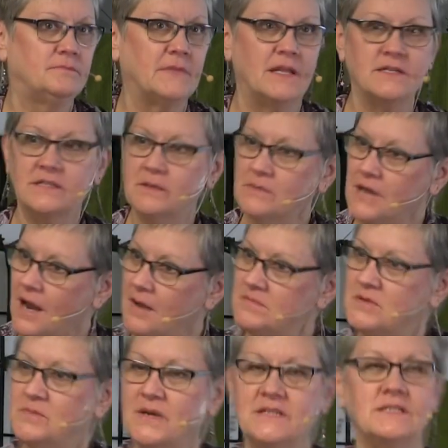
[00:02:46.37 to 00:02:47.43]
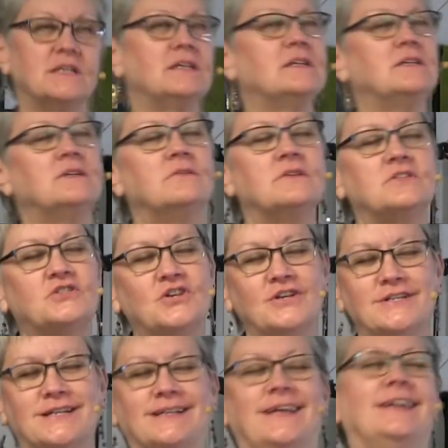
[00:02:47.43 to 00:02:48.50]
And sometimes the best thing to do is
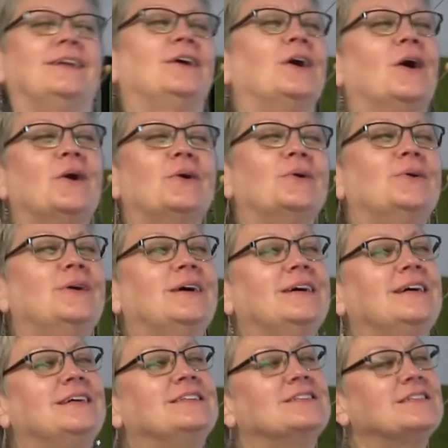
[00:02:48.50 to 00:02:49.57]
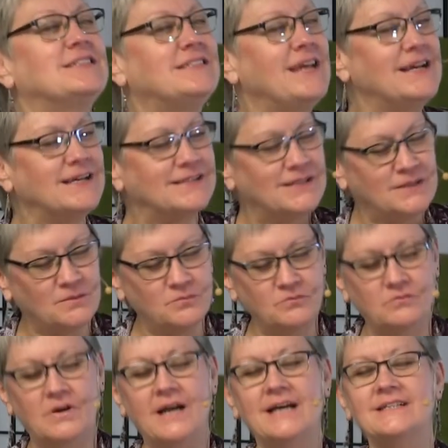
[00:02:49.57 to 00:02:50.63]
just let go. Just take a little
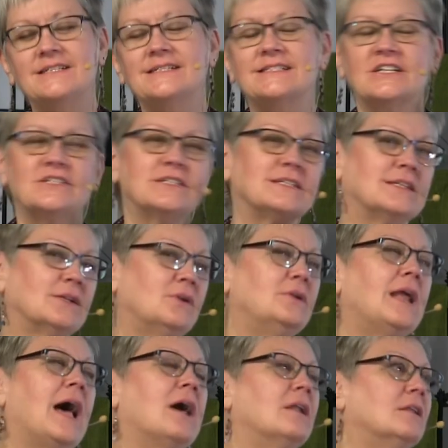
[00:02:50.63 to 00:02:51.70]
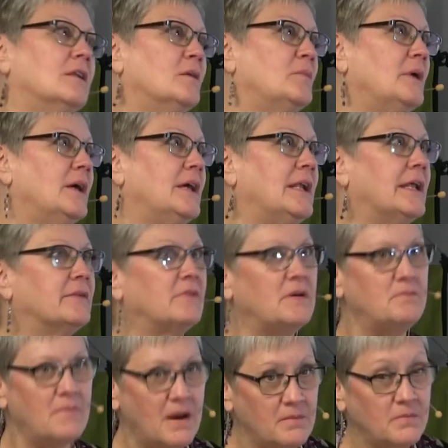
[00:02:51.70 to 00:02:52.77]
rest. Just slow down a little bit and
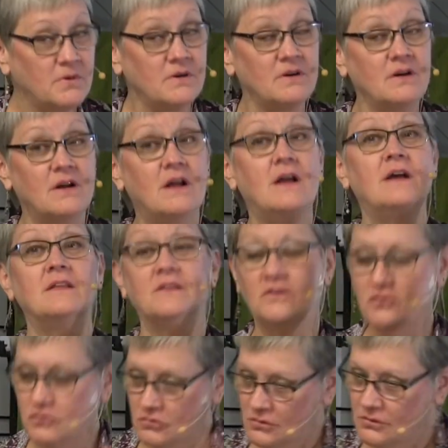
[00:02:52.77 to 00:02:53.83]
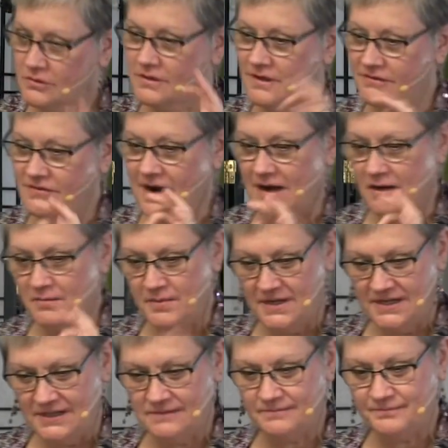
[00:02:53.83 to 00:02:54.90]
remember the truth of our
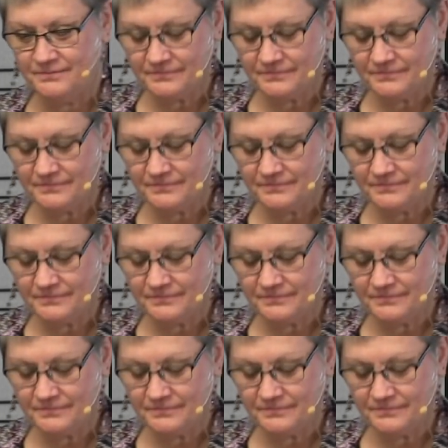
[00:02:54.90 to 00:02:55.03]
being.